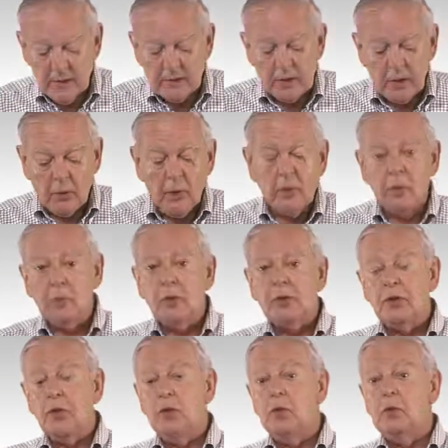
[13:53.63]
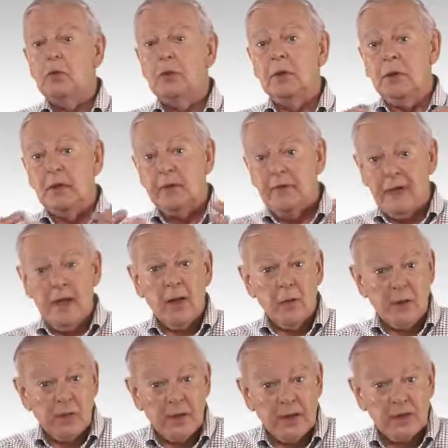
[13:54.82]
So what we will do in the
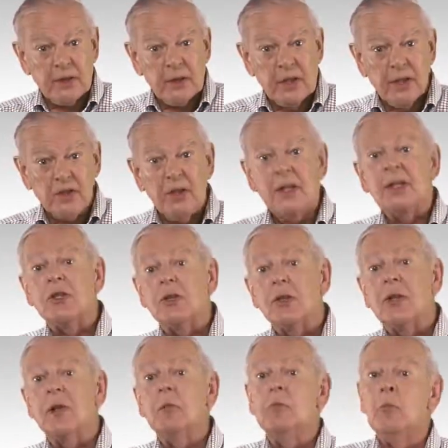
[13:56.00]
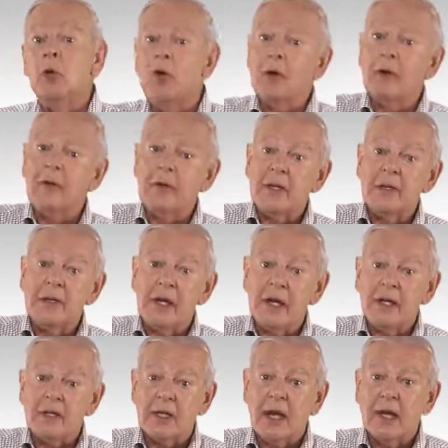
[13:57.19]
following presentation is look at more of these
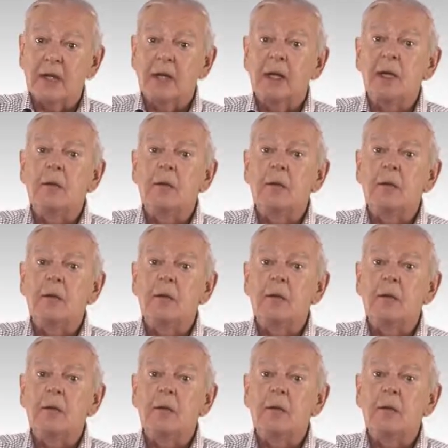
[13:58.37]
sites and